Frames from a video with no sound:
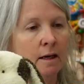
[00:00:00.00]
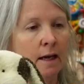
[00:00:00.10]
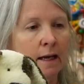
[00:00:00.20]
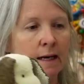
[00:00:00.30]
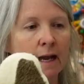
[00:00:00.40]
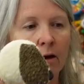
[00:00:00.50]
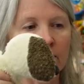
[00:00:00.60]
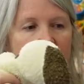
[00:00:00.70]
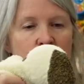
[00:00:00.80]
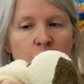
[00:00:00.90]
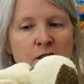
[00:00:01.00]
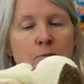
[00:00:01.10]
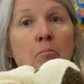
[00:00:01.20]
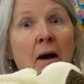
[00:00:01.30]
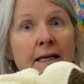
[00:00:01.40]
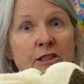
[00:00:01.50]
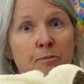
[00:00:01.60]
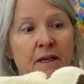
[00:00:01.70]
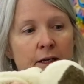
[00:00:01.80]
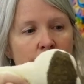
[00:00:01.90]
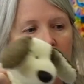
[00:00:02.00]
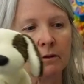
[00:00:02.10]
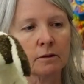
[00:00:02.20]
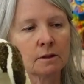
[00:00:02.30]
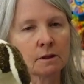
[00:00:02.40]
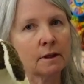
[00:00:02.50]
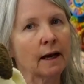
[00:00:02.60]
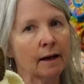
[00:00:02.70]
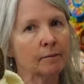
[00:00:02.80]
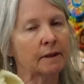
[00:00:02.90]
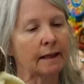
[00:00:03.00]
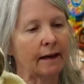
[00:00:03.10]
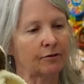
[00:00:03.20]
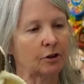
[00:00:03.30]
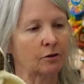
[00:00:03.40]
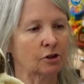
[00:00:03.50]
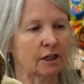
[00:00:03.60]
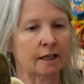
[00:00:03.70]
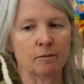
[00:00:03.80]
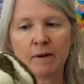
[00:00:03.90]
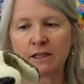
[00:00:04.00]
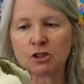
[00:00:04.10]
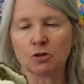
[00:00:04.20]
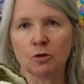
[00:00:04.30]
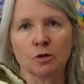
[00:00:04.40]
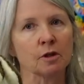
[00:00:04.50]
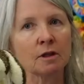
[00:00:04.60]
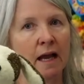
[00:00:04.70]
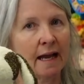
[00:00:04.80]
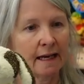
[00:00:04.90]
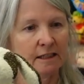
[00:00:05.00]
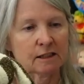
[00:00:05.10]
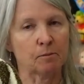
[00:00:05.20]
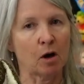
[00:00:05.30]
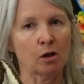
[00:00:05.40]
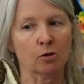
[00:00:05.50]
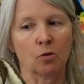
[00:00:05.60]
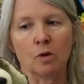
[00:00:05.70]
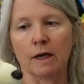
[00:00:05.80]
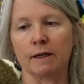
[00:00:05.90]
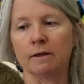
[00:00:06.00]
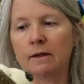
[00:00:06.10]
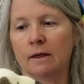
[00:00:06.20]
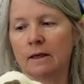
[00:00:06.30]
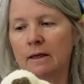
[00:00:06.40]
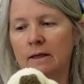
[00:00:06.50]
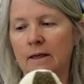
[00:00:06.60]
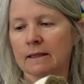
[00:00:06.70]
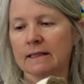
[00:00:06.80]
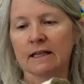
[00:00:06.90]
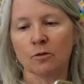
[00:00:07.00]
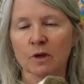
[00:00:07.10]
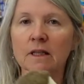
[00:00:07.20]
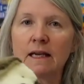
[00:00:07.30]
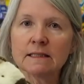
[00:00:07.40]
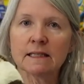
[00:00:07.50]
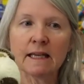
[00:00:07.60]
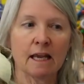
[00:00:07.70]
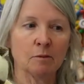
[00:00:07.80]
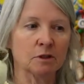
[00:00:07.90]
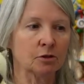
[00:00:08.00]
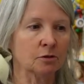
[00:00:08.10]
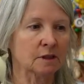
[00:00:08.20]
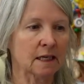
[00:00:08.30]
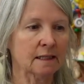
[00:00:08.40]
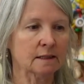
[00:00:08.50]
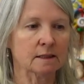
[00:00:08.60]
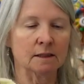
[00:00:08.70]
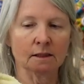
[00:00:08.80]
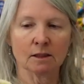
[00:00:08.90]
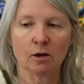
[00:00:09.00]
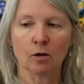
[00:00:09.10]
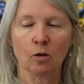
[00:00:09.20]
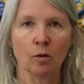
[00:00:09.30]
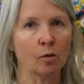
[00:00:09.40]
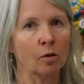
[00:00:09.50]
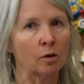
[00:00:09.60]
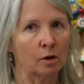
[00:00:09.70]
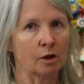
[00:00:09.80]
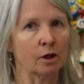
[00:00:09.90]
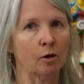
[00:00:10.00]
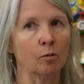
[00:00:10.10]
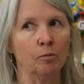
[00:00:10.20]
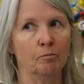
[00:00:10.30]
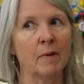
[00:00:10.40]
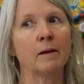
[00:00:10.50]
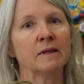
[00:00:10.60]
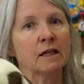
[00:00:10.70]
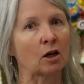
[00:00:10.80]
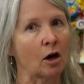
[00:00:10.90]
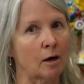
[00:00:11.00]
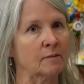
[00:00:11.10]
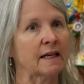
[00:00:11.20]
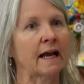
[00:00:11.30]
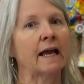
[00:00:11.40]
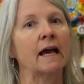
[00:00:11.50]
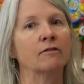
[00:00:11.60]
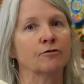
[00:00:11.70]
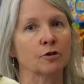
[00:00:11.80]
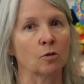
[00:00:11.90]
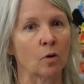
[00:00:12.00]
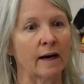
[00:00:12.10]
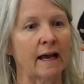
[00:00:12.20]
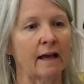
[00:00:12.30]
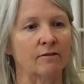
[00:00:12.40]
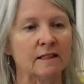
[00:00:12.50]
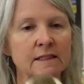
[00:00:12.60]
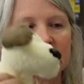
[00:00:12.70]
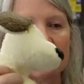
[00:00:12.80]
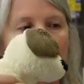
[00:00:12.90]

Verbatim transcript: And now this one's much bigger. So now I'm going to have to go check and make sure that I had a smaller one. Didn't realize they came in two sizes. So, you know, maybe the comp that I have for the one I have listed